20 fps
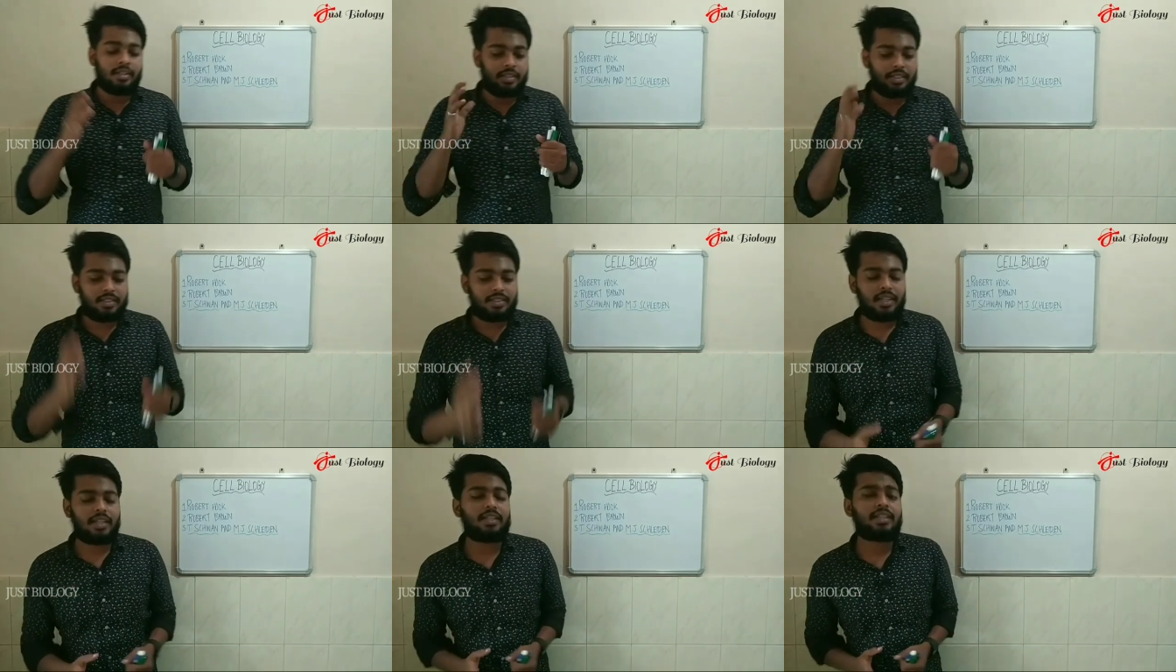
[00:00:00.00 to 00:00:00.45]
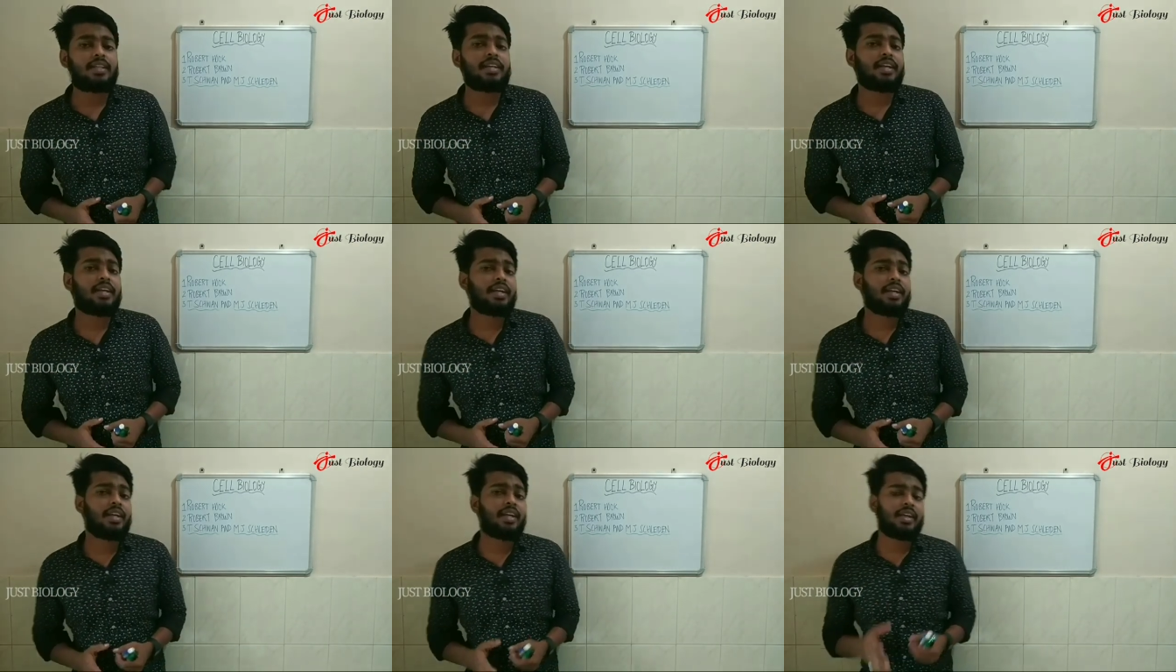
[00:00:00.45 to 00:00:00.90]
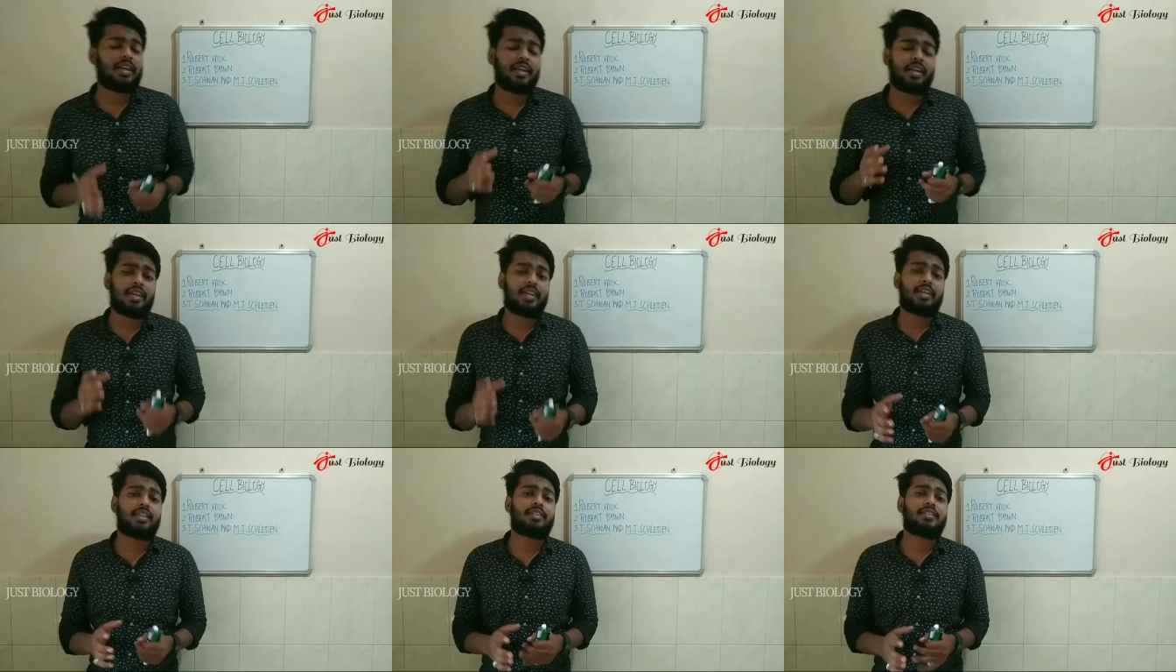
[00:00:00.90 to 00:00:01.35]
The cell
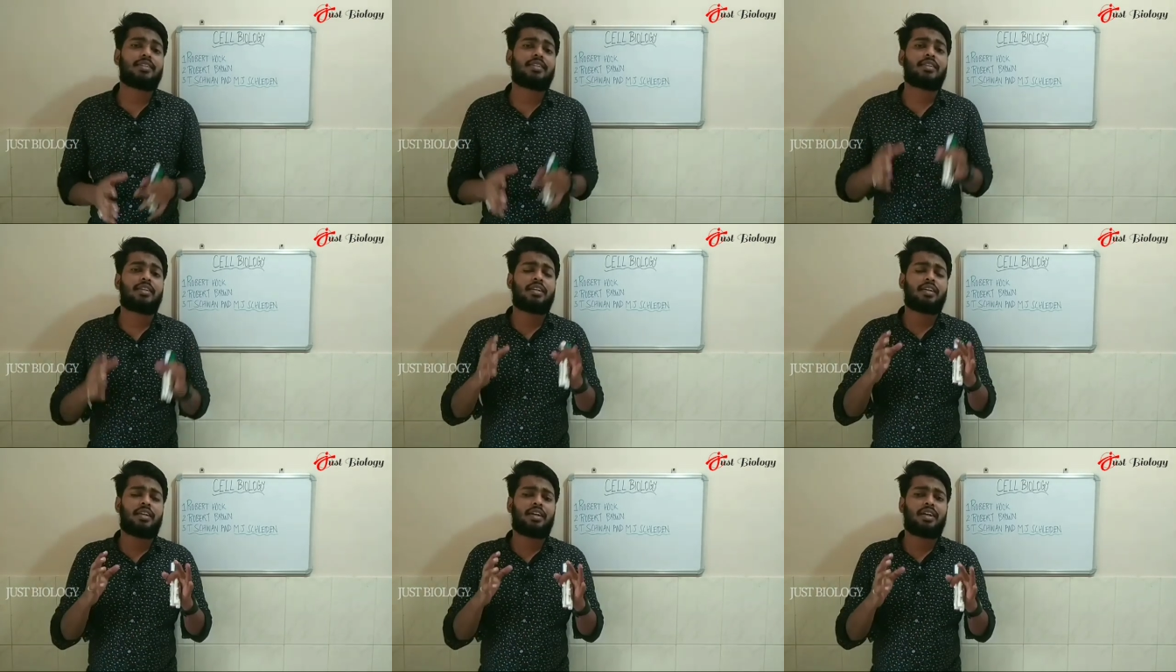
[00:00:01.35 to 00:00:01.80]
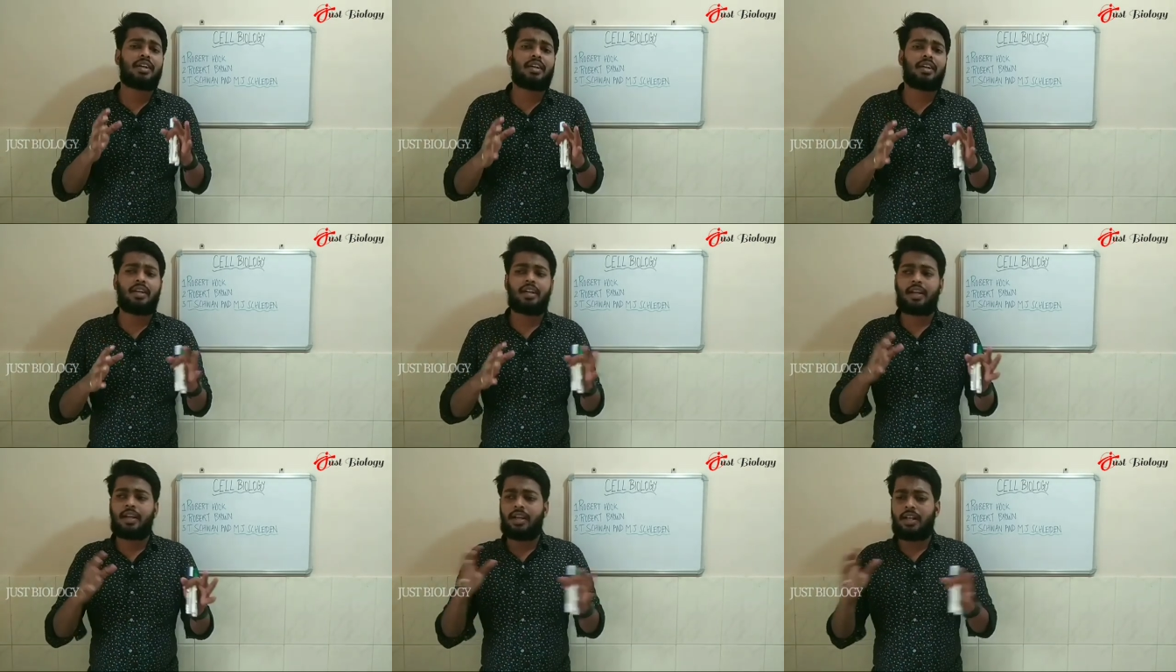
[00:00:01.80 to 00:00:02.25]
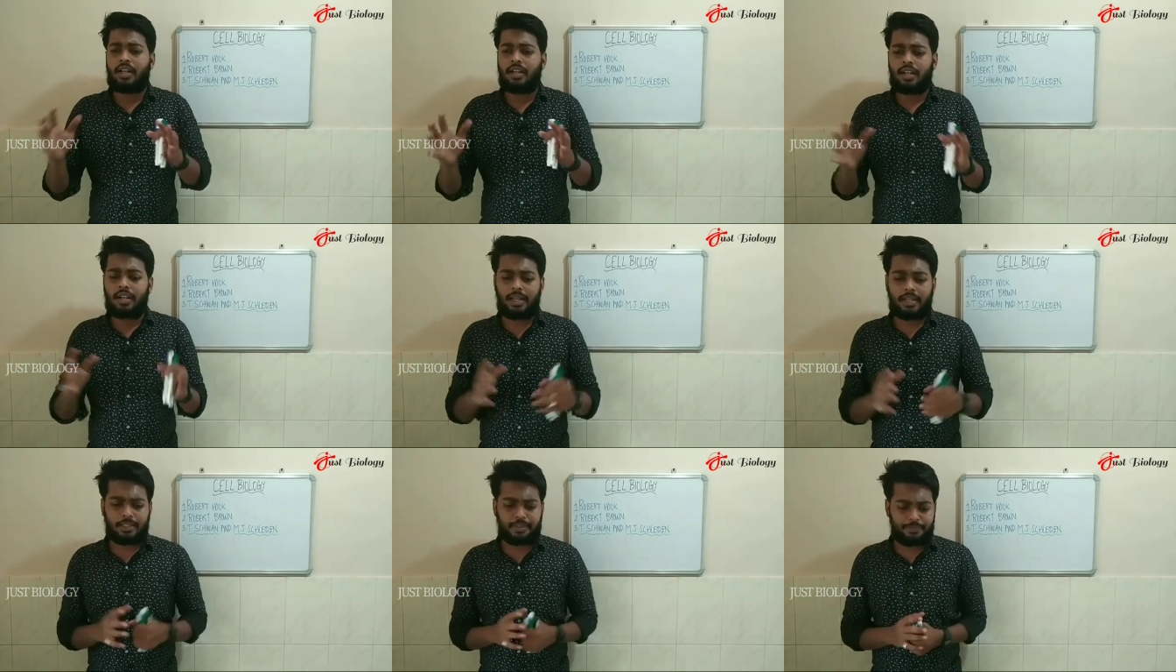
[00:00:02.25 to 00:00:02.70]
theory is
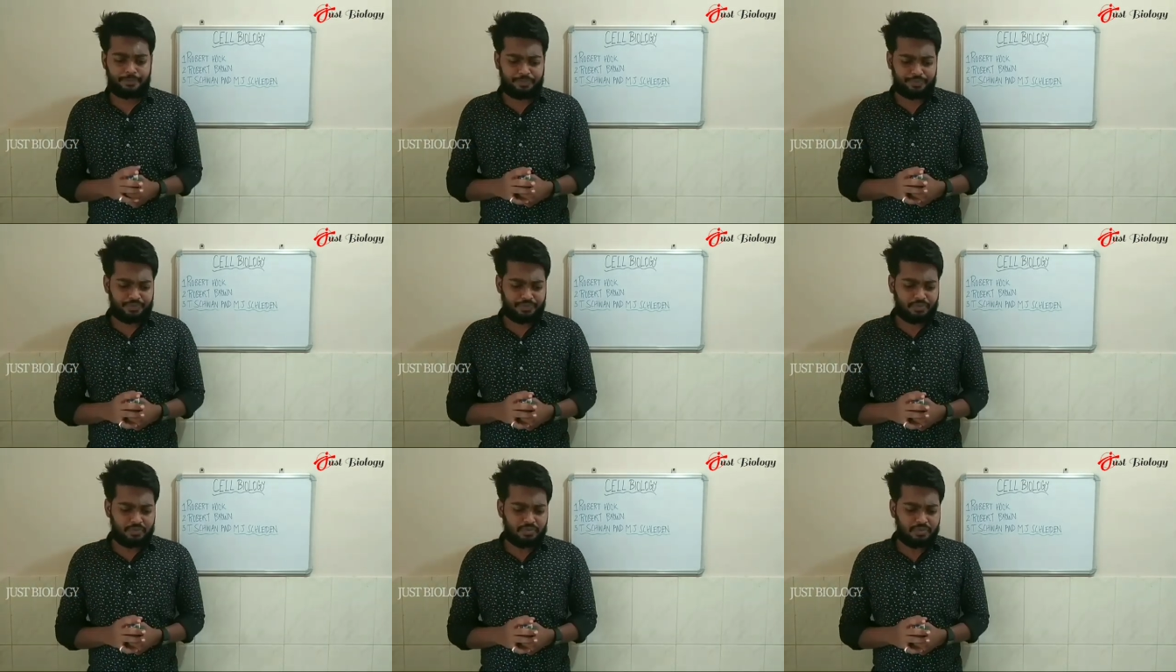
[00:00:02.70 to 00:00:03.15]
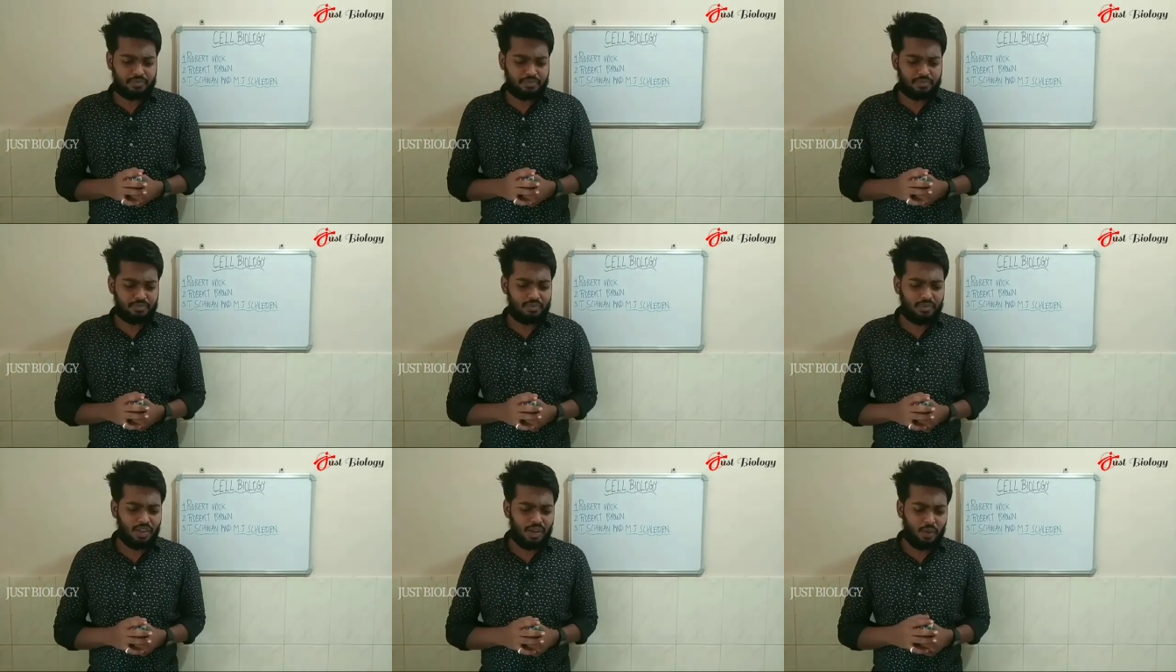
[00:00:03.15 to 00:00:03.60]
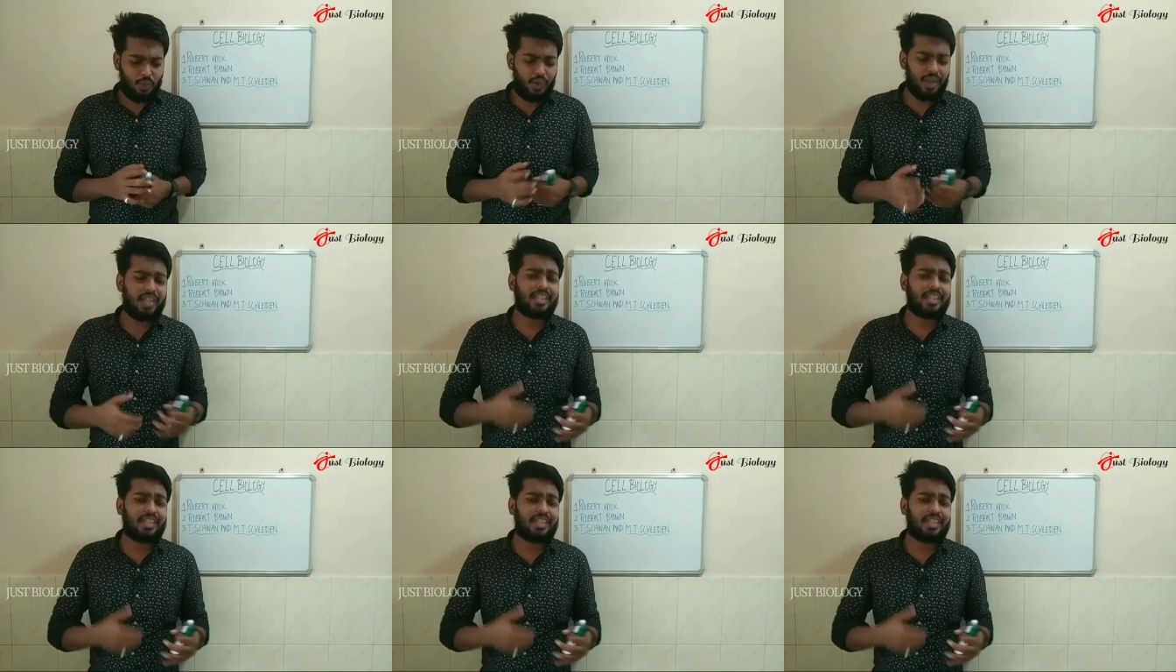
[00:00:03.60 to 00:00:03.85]
we